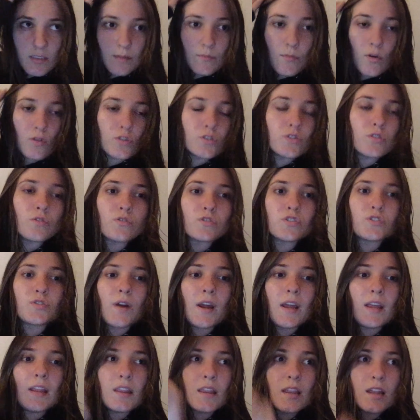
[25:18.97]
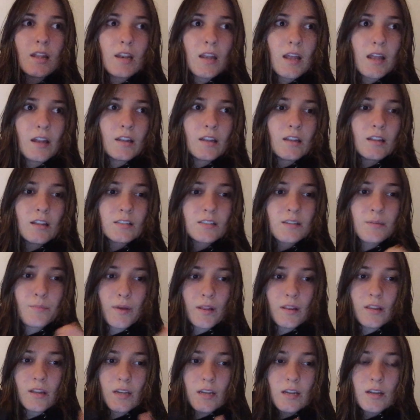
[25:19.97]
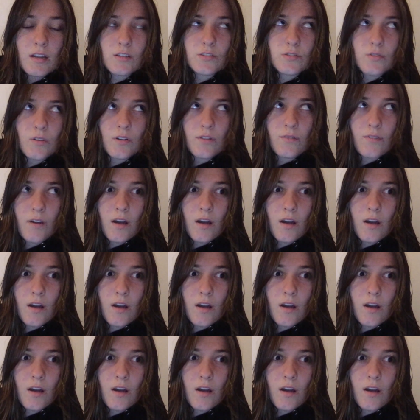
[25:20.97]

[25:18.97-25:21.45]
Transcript: emotional strength and this ability to sort of